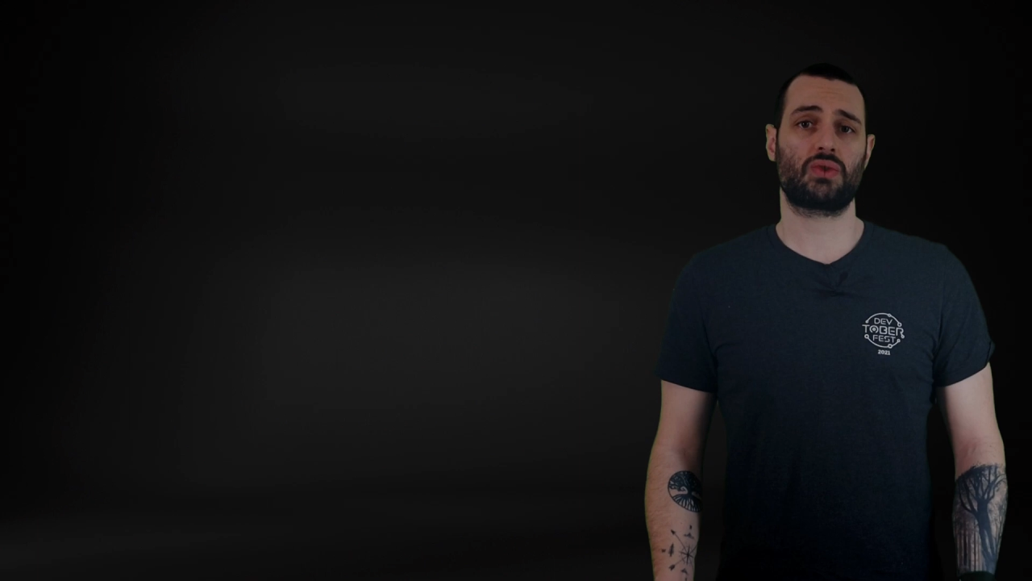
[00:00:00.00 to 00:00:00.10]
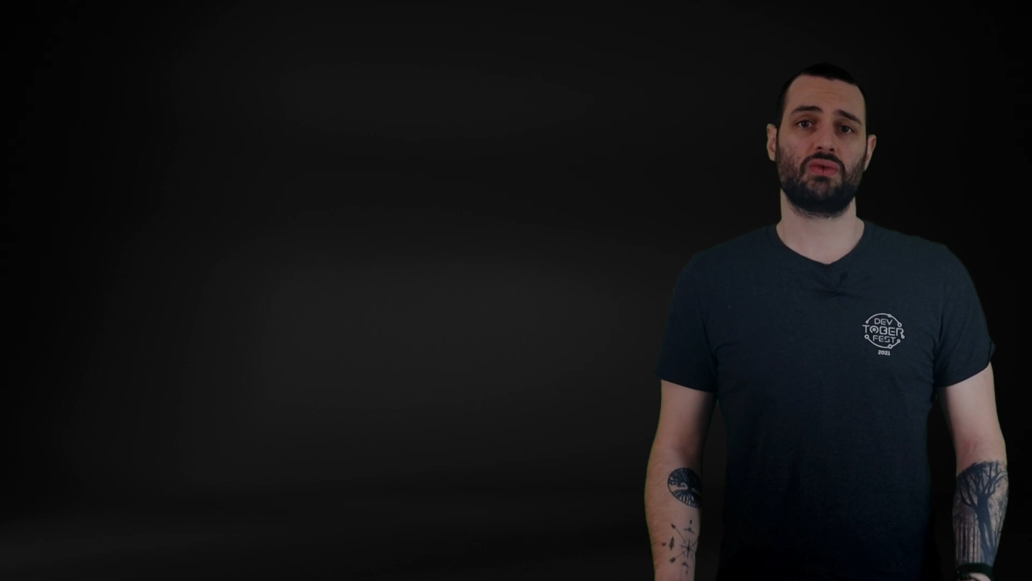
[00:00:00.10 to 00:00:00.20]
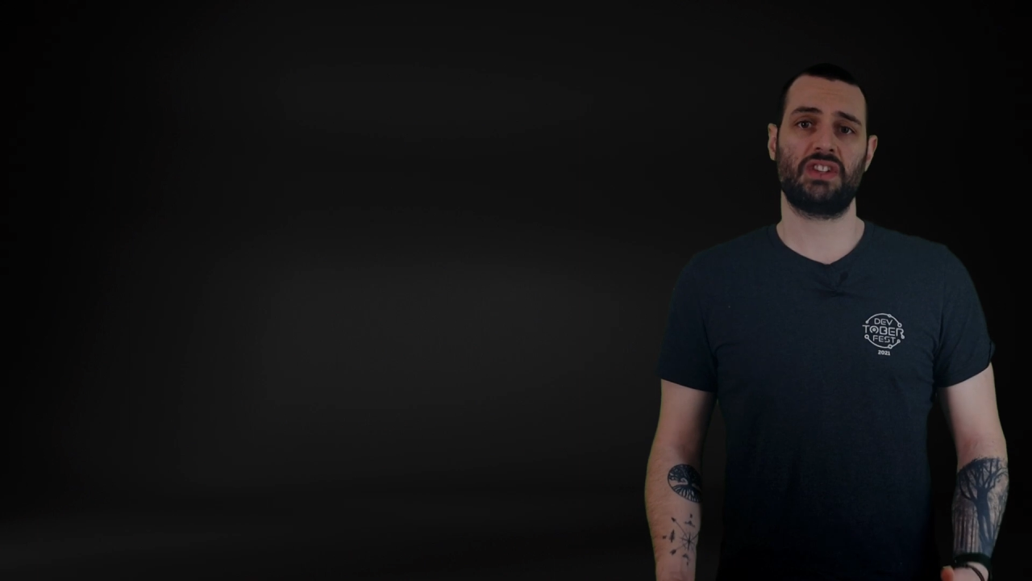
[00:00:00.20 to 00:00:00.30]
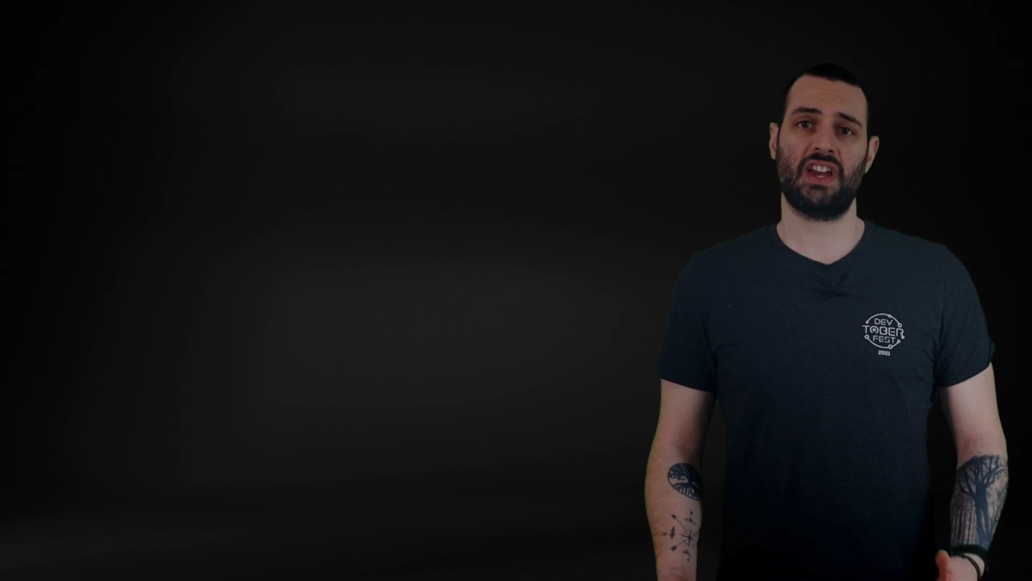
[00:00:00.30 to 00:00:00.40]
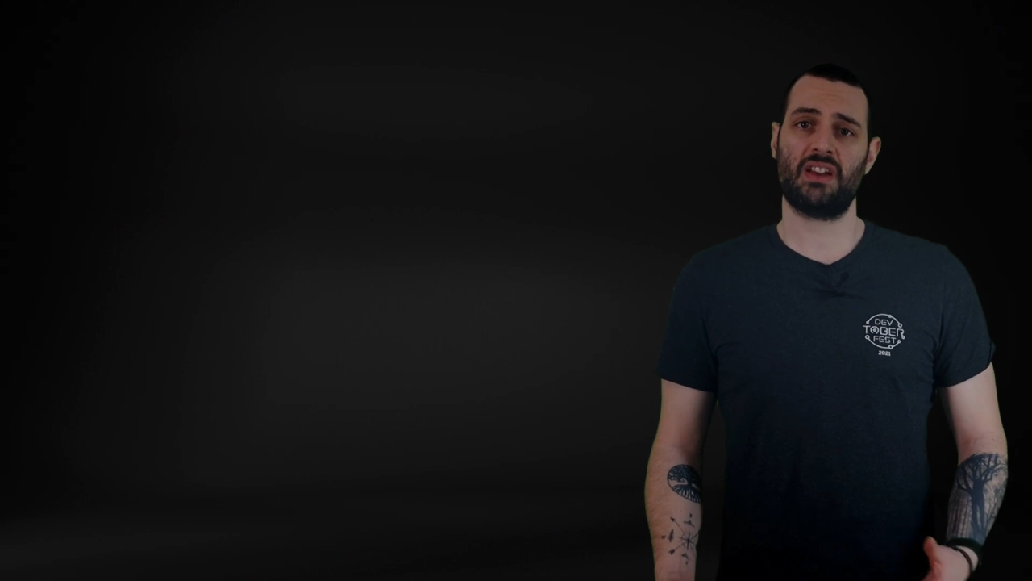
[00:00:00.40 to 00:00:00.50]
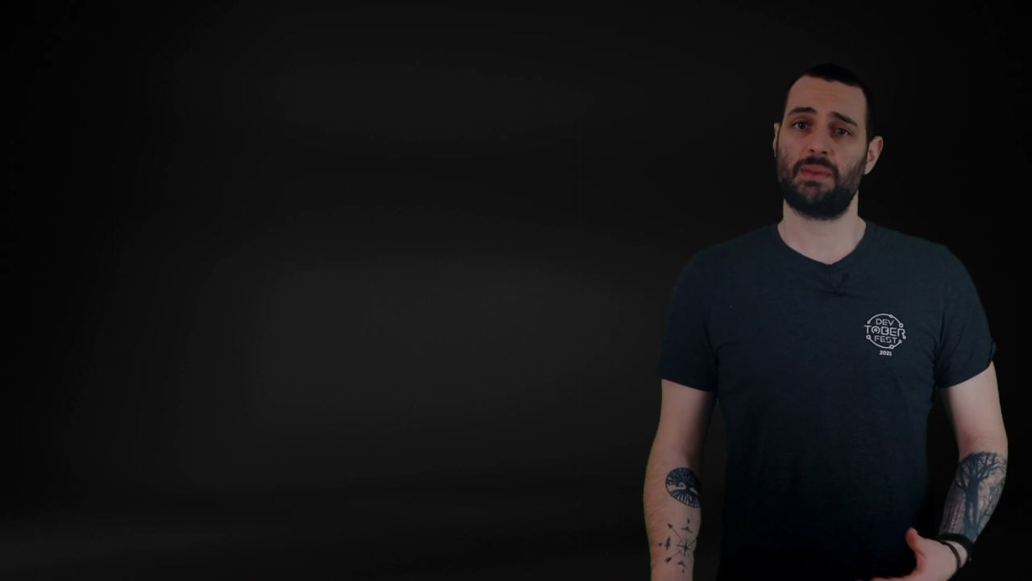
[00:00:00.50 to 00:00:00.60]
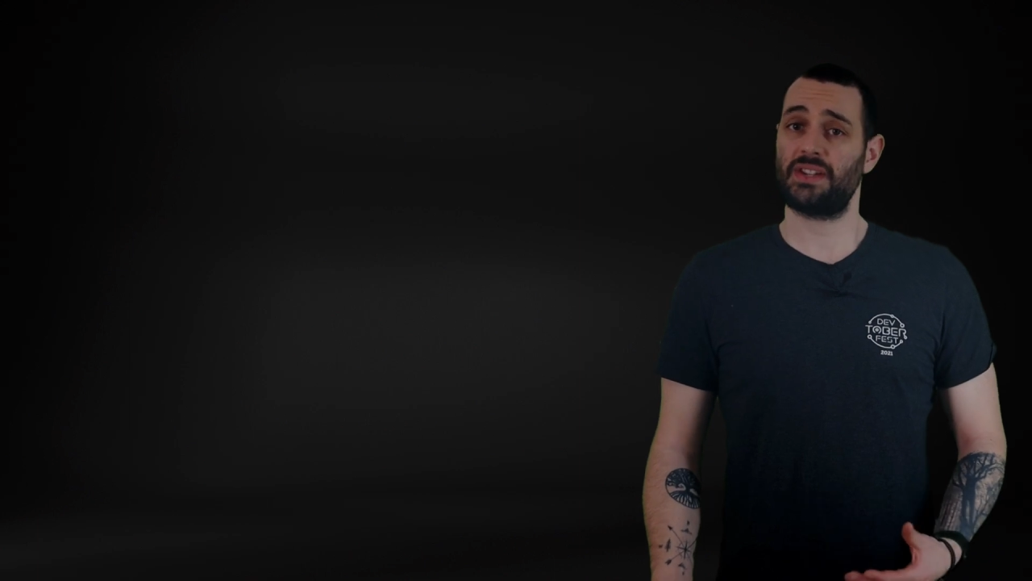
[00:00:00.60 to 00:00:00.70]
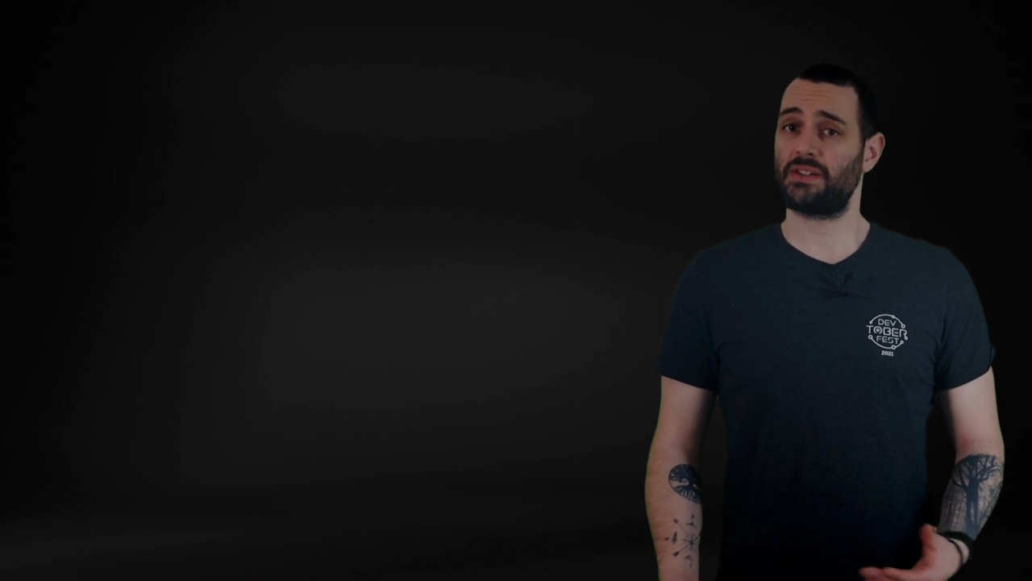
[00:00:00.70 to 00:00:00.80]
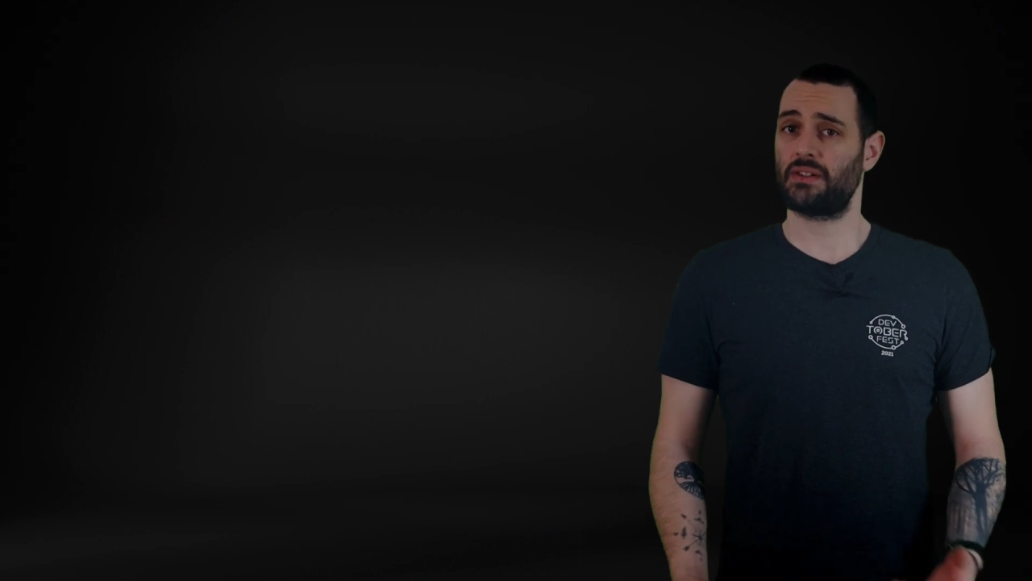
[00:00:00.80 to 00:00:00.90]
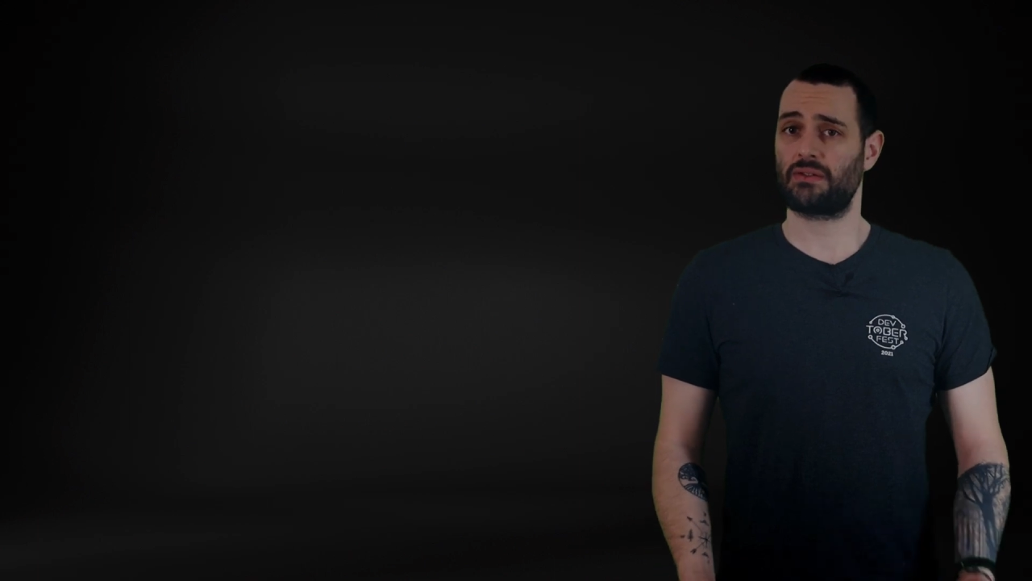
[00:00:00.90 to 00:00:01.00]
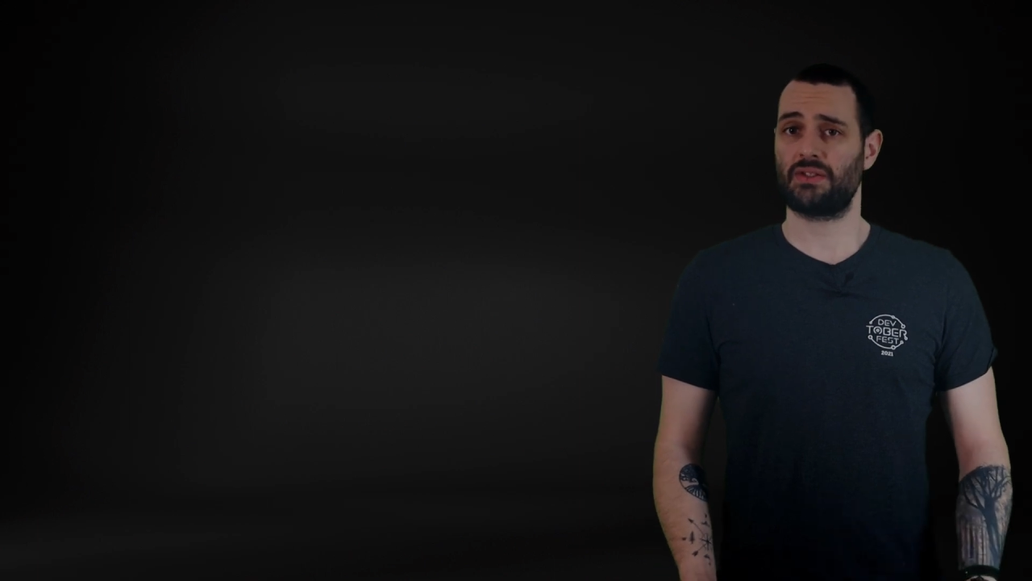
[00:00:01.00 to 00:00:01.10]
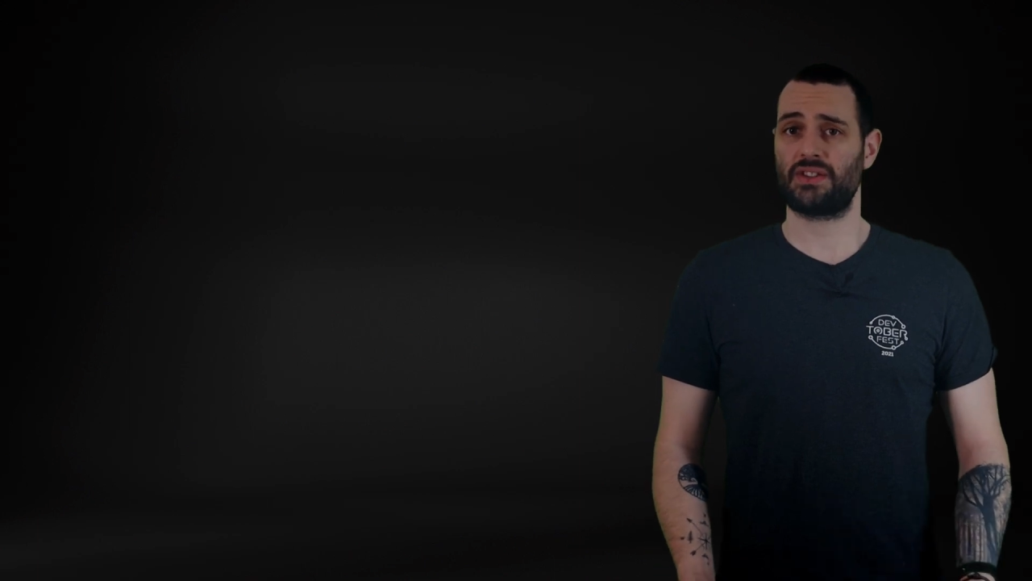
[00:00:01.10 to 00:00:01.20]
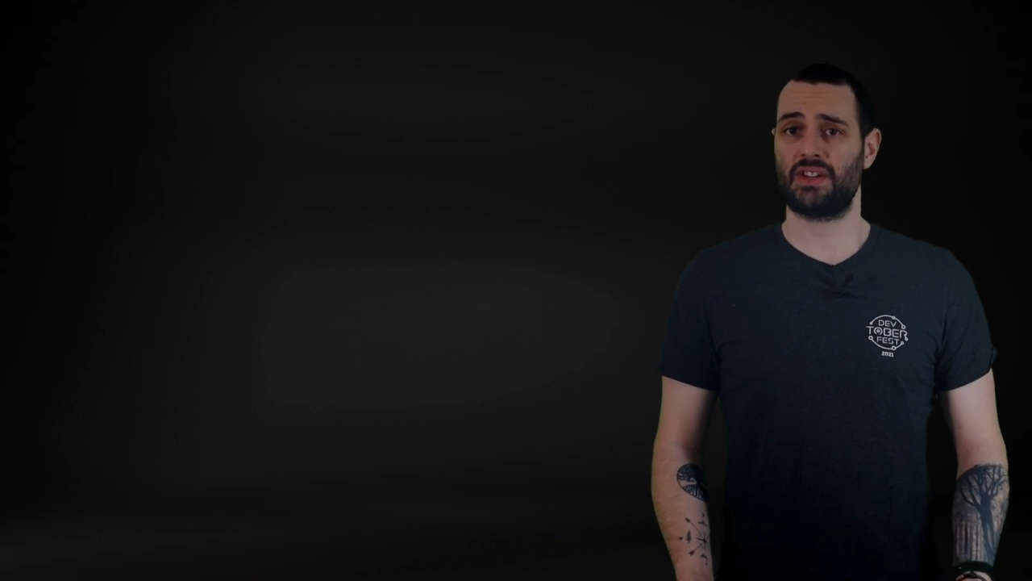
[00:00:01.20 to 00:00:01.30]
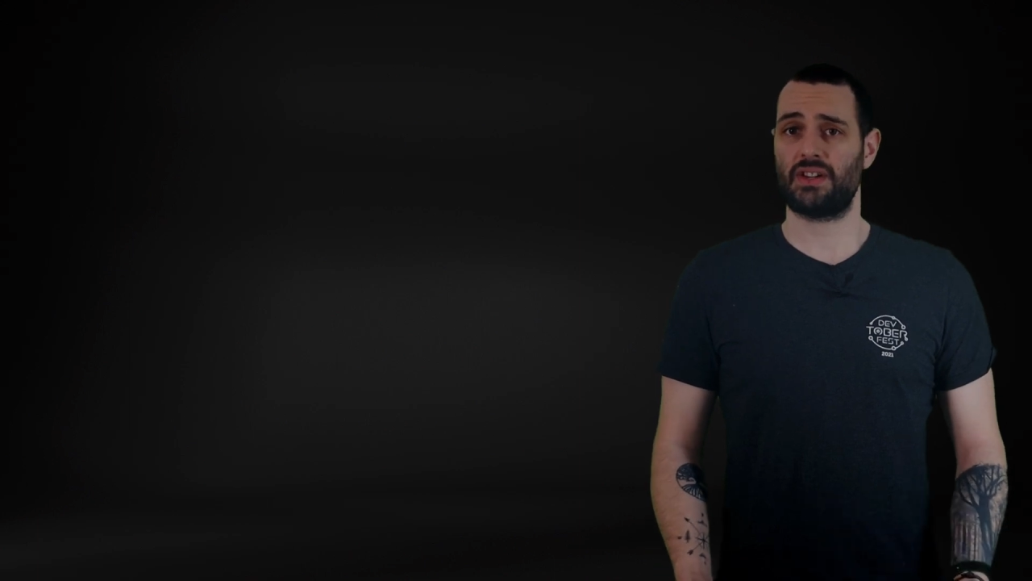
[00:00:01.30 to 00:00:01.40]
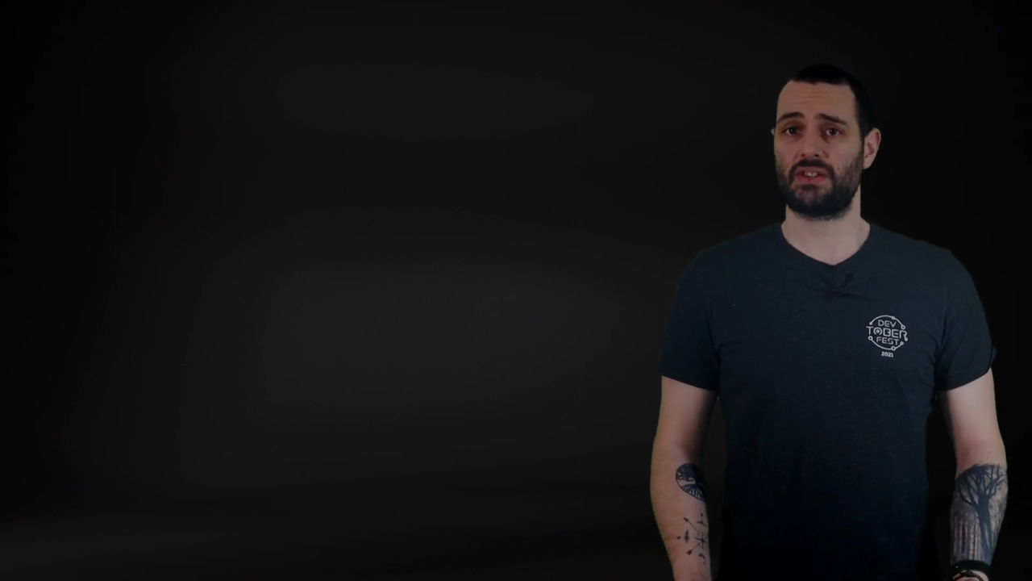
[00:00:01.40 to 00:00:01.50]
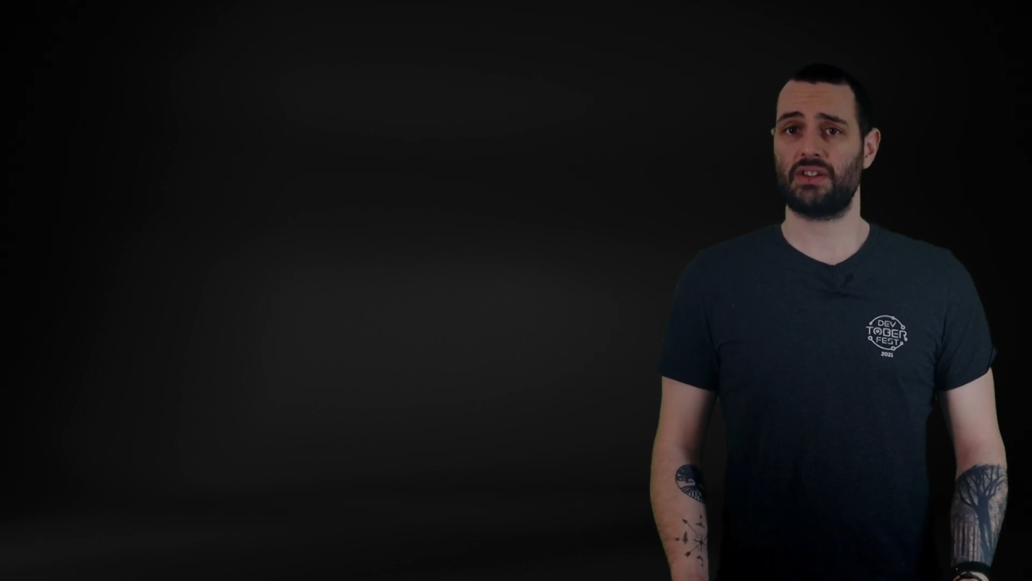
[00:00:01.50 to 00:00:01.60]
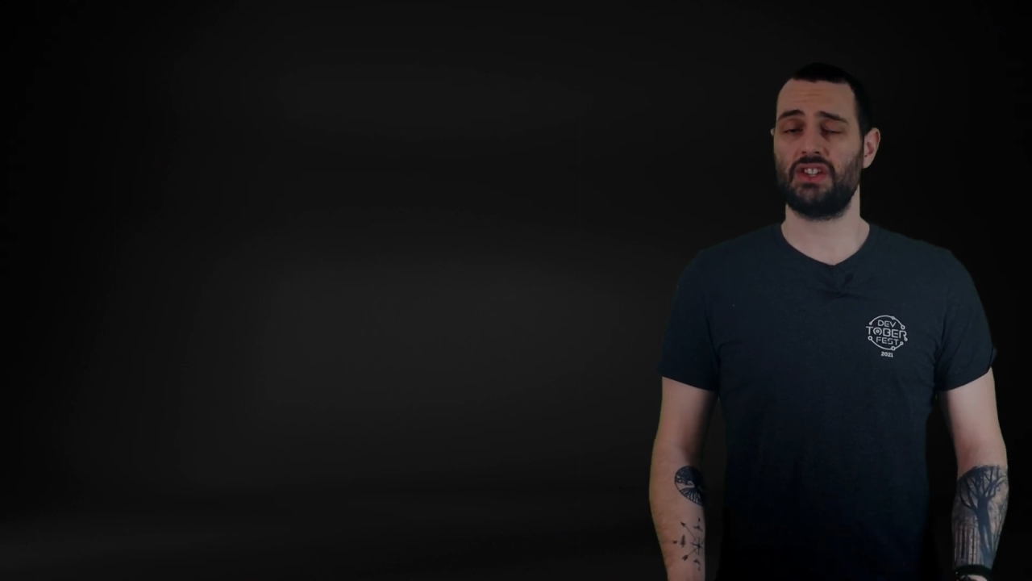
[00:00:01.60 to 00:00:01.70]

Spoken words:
to database synchronization